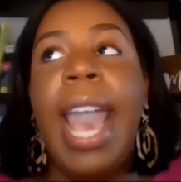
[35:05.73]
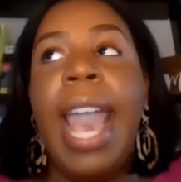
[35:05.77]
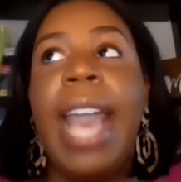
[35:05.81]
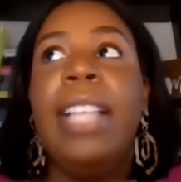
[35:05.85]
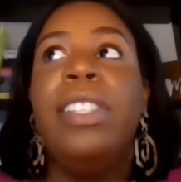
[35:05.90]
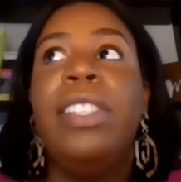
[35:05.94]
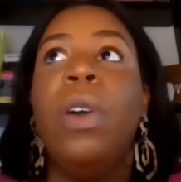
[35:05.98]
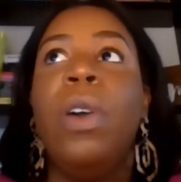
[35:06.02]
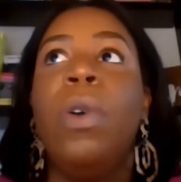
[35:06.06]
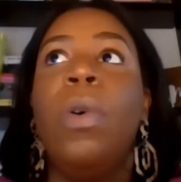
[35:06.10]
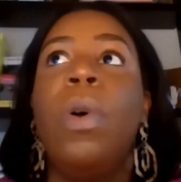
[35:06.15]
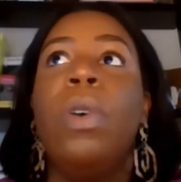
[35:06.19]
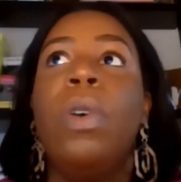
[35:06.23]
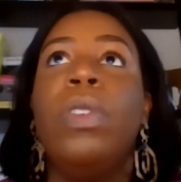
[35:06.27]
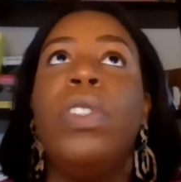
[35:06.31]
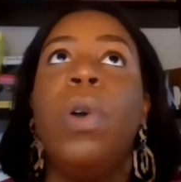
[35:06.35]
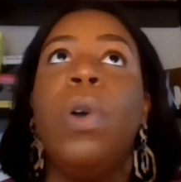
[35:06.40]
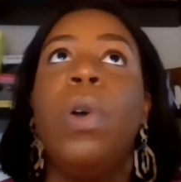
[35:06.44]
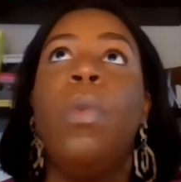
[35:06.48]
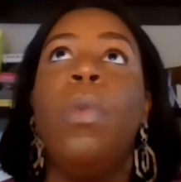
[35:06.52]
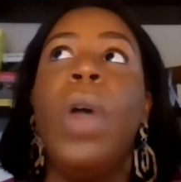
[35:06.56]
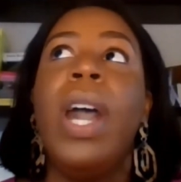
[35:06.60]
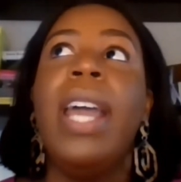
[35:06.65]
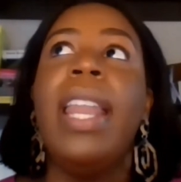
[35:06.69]
And so
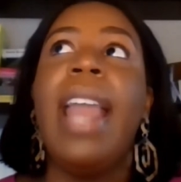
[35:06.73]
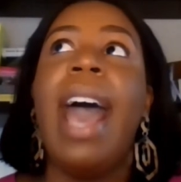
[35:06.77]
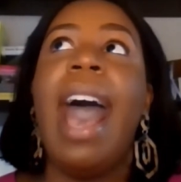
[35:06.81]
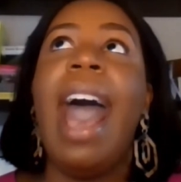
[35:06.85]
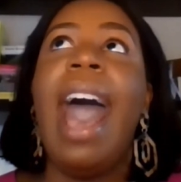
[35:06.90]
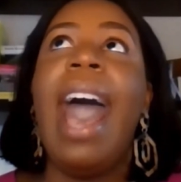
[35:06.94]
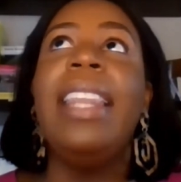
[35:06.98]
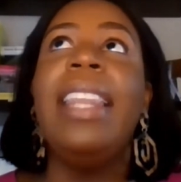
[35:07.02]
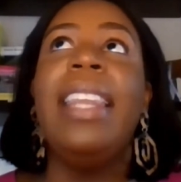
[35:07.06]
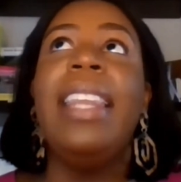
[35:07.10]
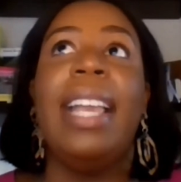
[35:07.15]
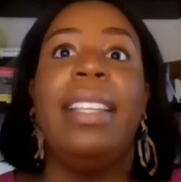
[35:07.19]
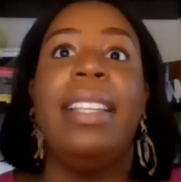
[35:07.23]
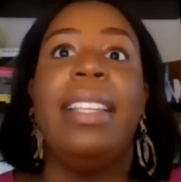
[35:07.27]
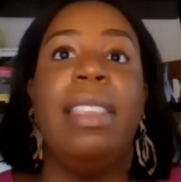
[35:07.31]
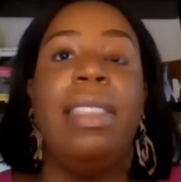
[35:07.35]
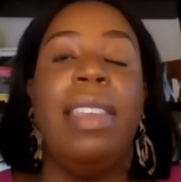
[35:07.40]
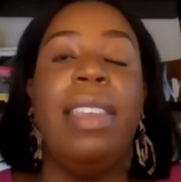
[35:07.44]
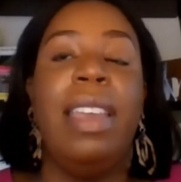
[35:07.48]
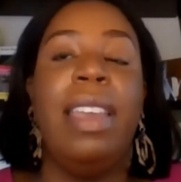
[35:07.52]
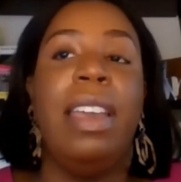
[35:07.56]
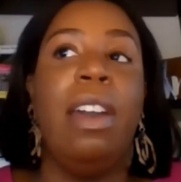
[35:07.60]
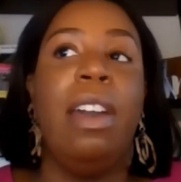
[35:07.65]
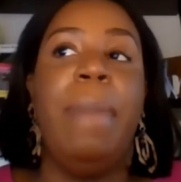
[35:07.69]
what I'd like to
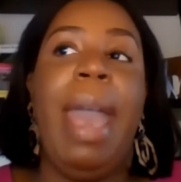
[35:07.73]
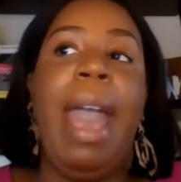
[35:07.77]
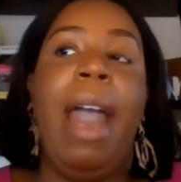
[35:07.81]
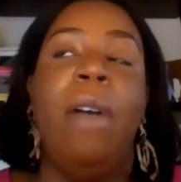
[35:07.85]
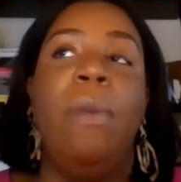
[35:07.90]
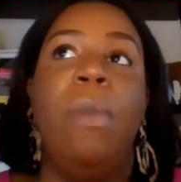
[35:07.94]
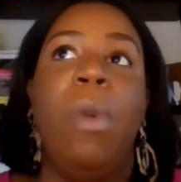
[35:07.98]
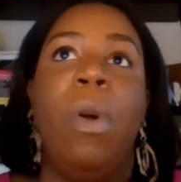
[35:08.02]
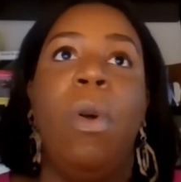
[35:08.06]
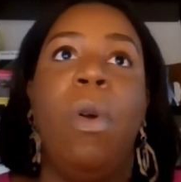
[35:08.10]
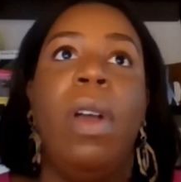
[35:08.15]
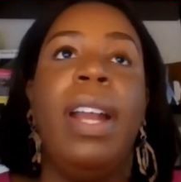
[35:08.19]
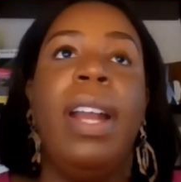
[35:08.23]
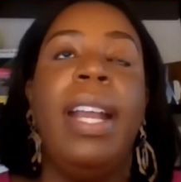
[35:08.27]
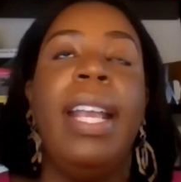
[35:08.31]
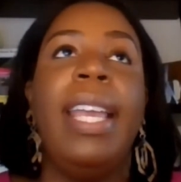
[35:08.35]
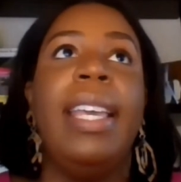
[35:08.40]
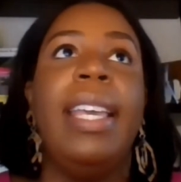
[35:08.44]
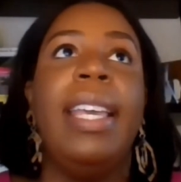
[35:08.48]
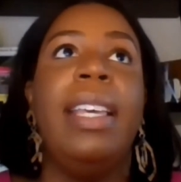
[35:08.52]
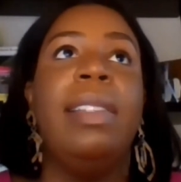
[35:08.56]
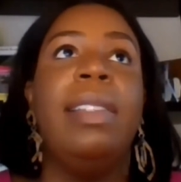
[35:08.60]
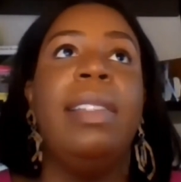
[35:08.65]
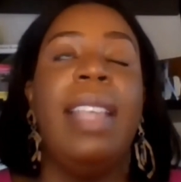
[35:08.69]
think about more
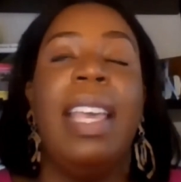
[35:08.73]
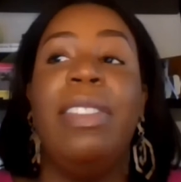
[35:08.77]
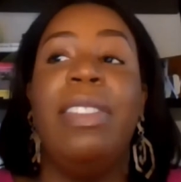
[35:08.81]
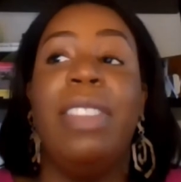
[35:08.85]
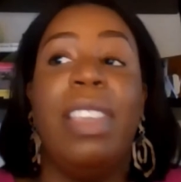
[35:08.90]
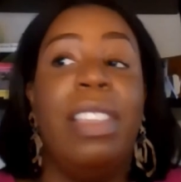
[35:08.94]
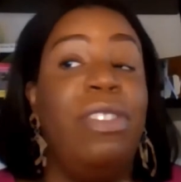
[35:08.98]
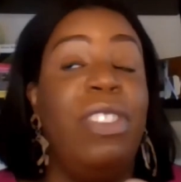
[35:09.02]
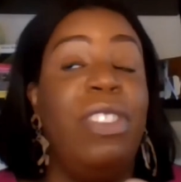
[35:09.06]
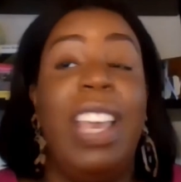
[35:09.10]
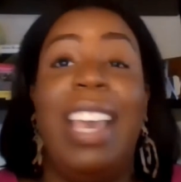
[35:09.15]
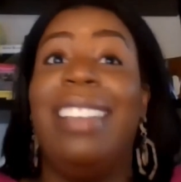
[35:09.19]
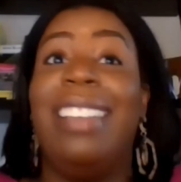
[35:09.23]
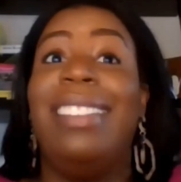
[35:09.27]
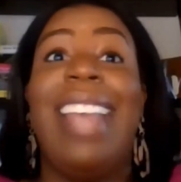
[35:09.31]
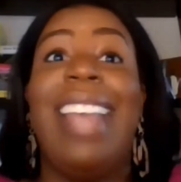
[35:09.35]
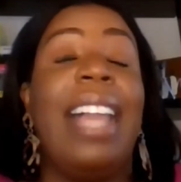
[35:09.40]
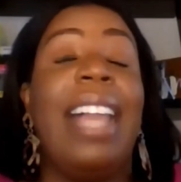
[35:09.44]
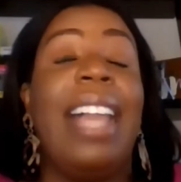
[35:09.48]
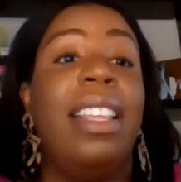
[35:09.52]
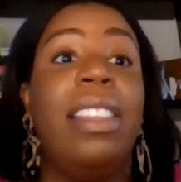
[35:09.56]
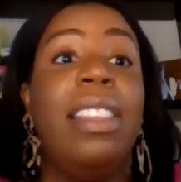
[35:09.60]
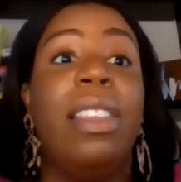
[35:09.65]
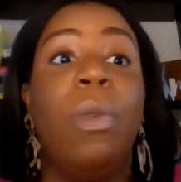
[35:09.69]
is
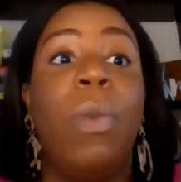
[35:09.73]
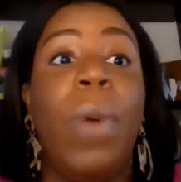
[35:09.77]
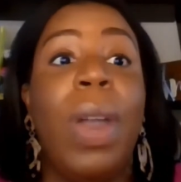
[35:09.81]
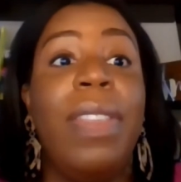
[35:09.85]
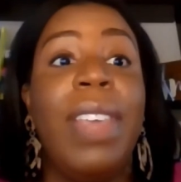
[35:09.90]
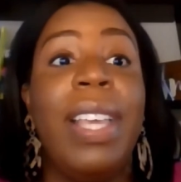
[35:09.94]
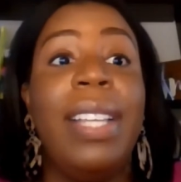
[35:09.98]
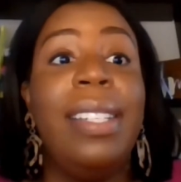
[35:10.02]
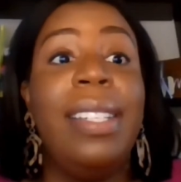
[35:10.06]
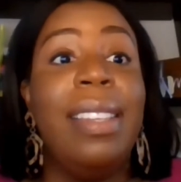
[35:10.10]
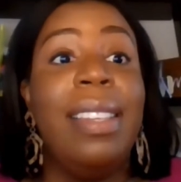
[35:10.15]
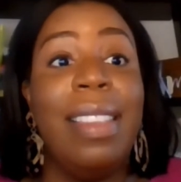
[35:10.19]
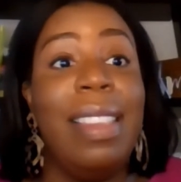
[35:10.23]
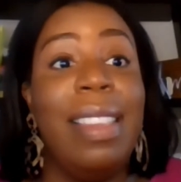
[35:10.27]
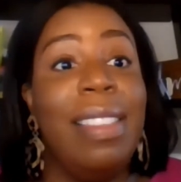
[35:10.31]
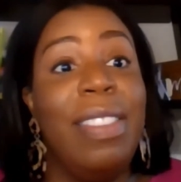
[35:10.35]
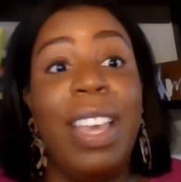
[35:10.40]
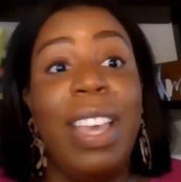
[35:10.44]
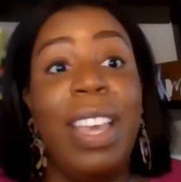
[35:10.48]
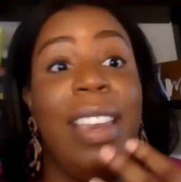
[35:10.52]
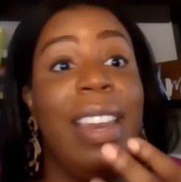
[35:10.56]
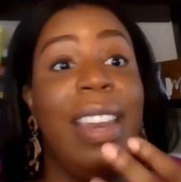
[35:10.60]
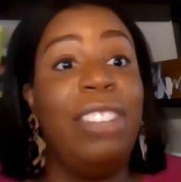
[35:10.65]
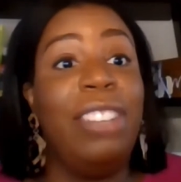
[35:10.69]
exactly the way that
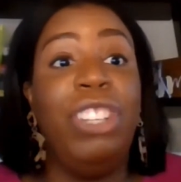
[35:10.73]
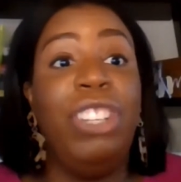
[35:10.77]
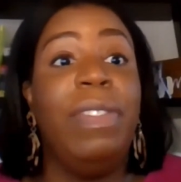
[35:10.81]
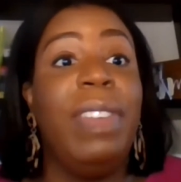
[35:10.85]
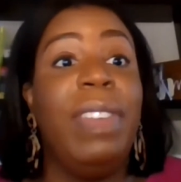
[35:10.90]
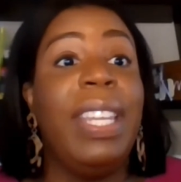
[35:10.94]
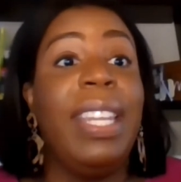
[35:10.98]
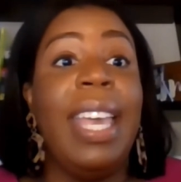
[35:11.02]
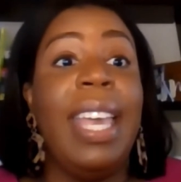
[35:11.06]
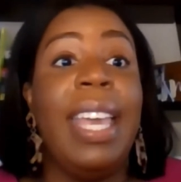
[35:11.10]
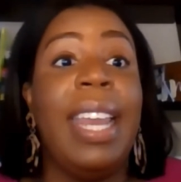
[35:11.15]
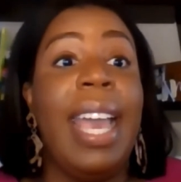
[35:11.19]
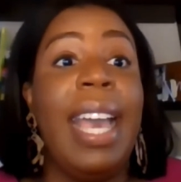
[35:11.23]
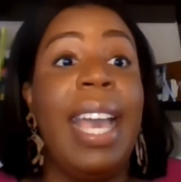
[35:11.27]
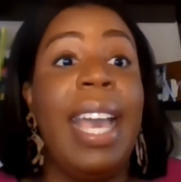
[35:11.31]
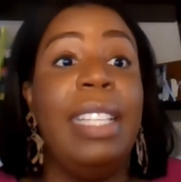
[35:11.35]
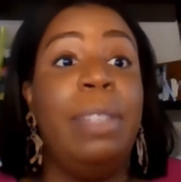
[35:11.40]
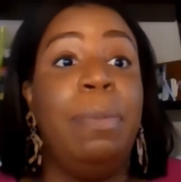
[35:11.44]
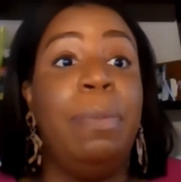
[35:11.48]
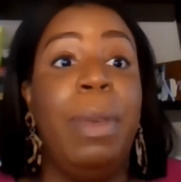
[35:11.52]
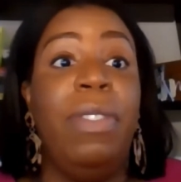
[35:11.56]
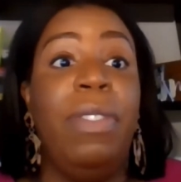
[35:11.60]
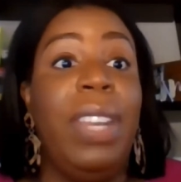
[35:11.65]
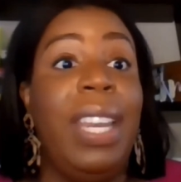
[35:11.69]
the Achieve Atlanta
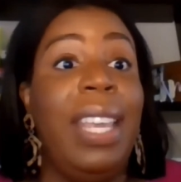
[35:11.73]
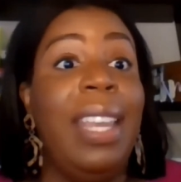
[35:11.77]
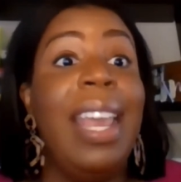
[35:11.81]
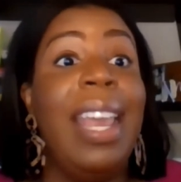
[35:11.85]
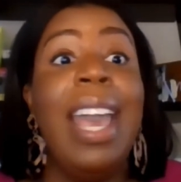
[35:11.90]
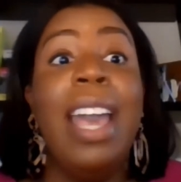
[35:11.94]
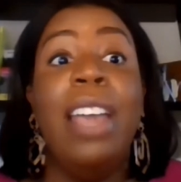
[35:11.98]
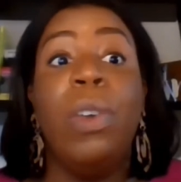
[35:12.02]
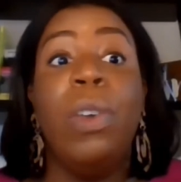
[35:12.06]
has pivoted,